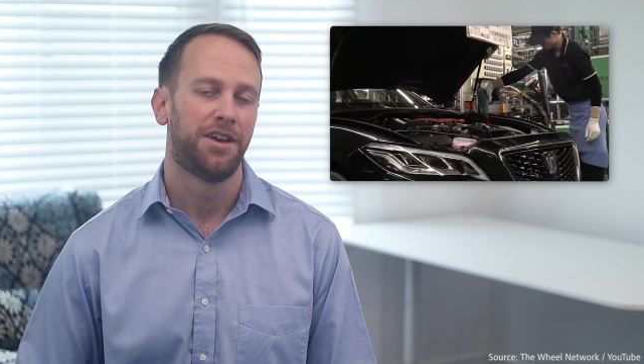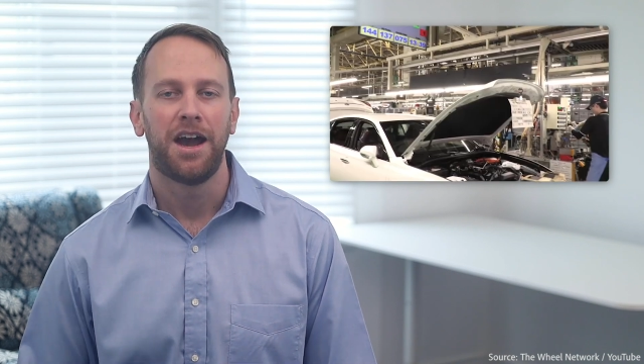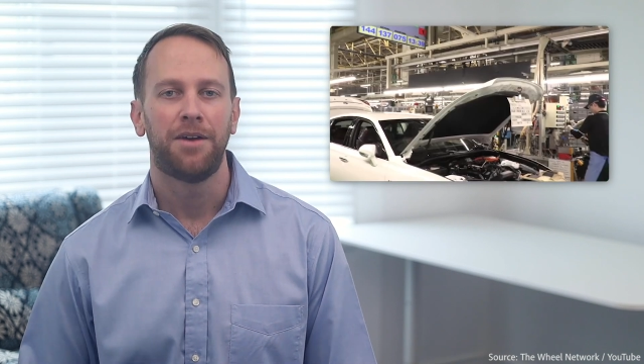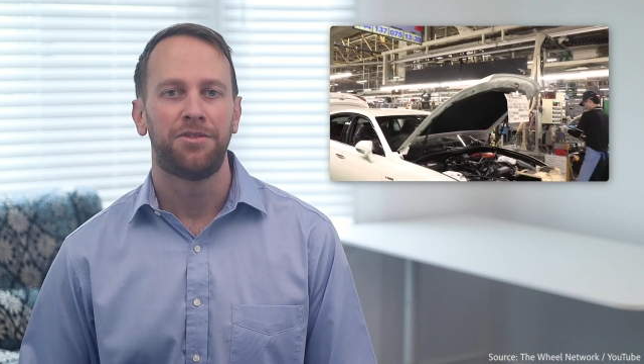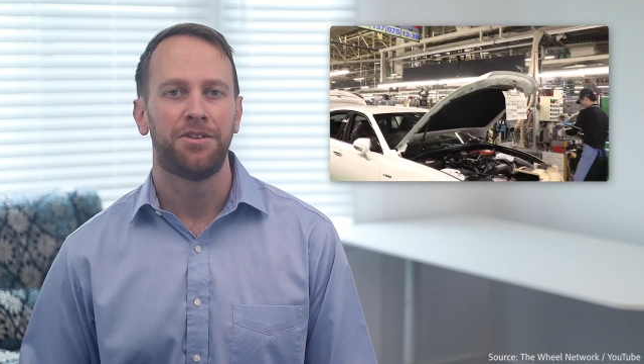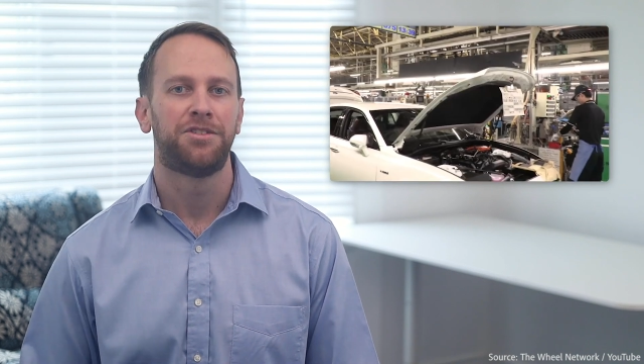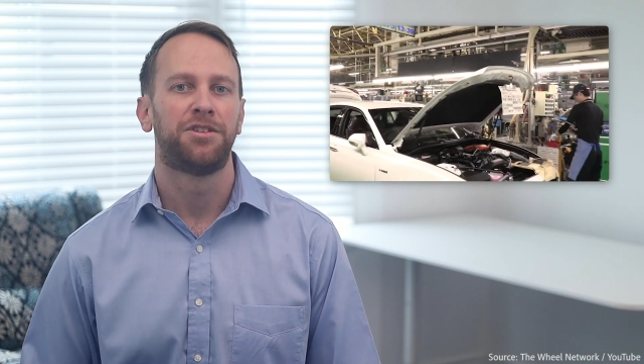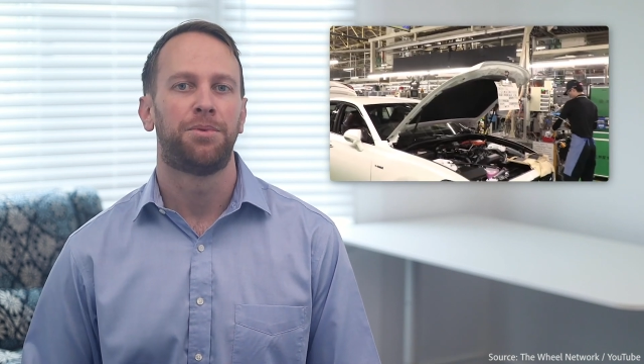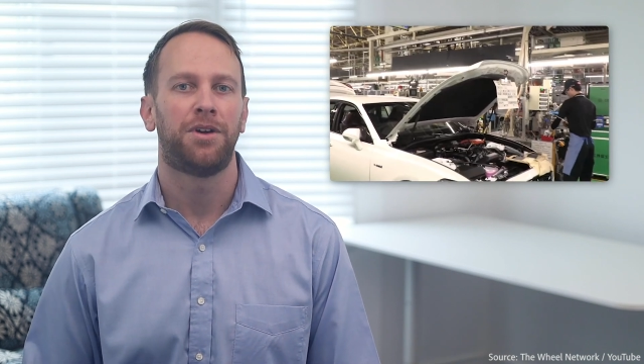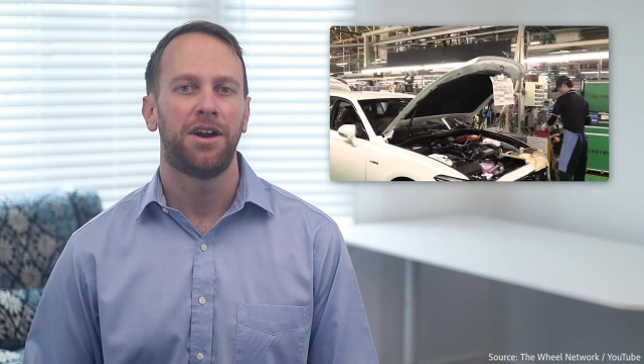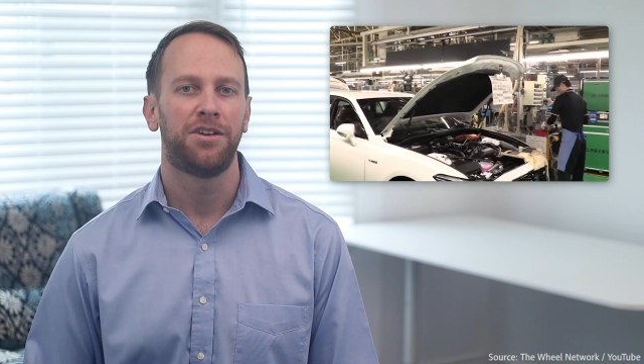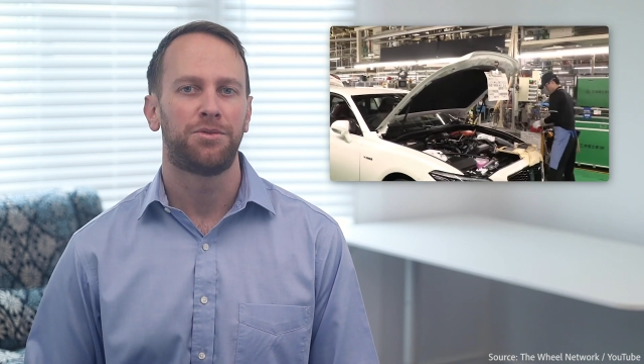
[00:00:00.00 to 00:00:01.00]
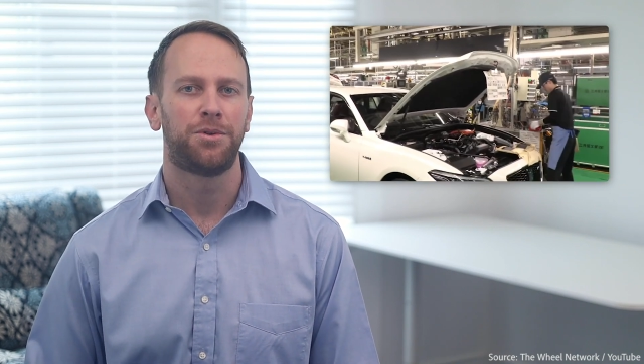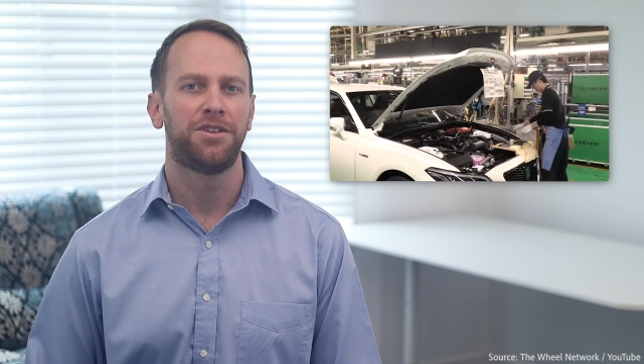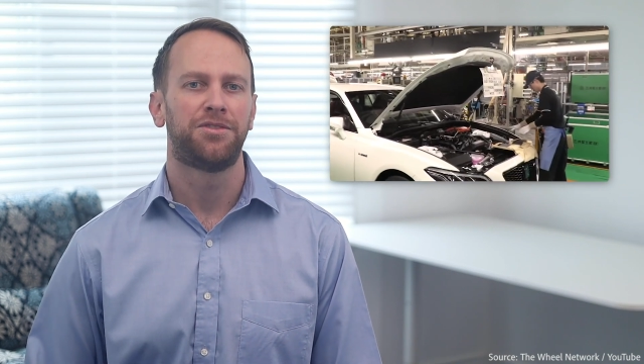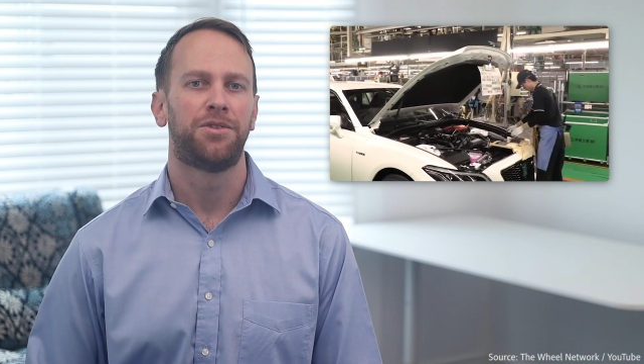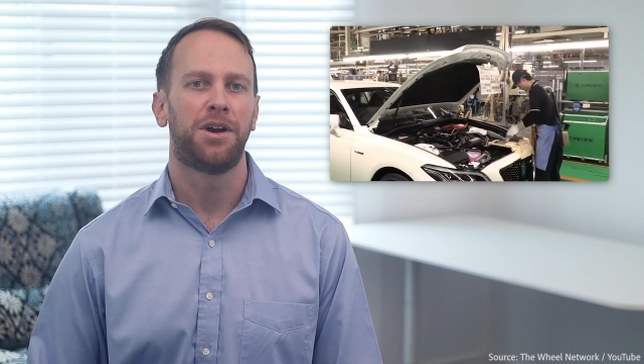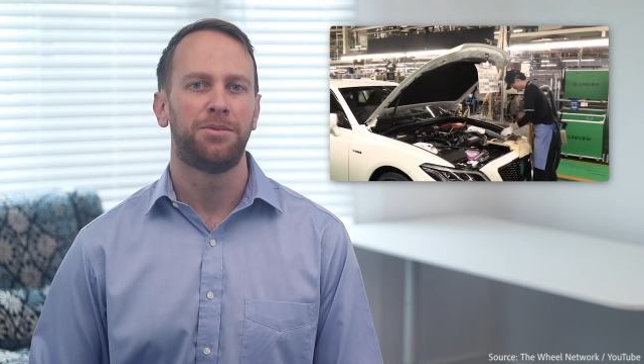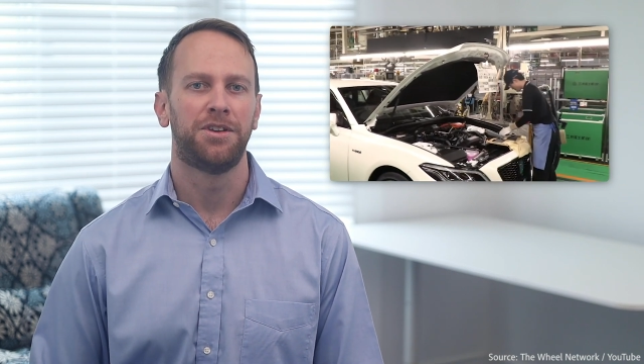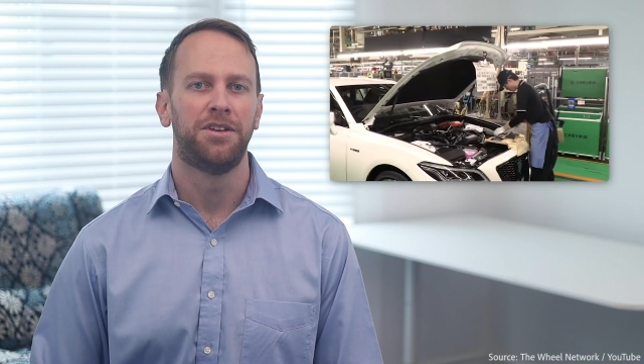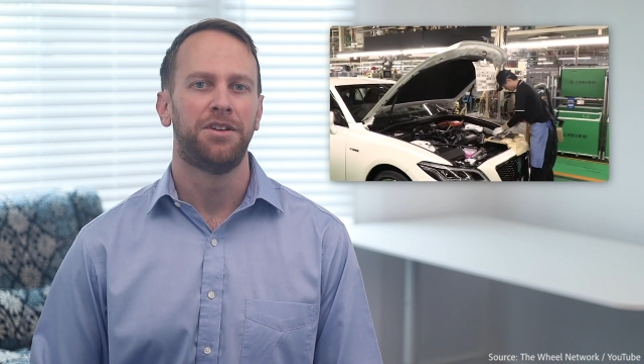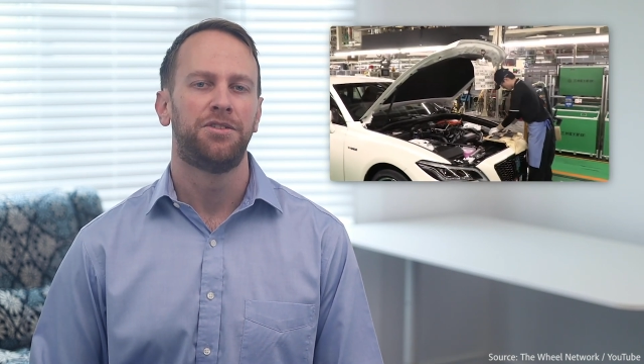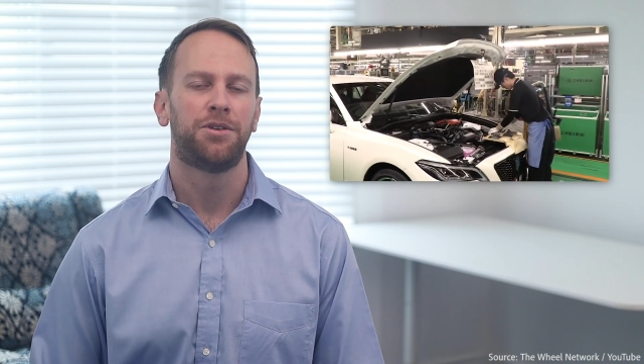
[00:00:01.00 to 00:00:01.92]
After its suppliers were disrupted,